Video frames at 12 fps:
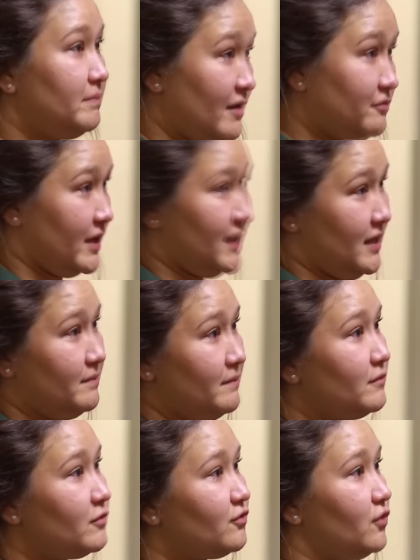bedridden
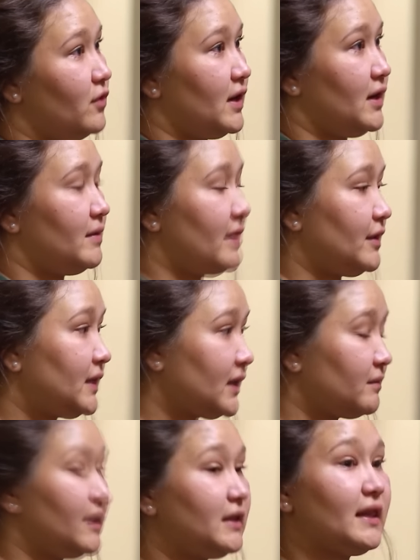for about
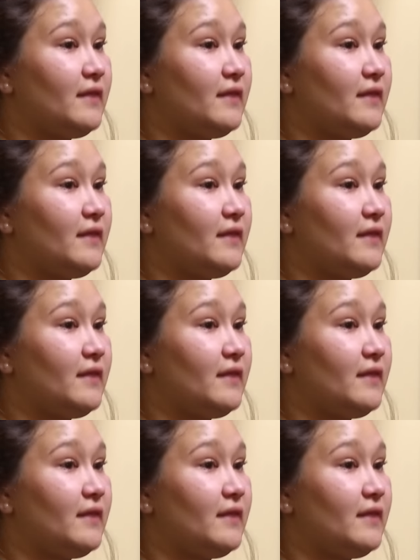6 months,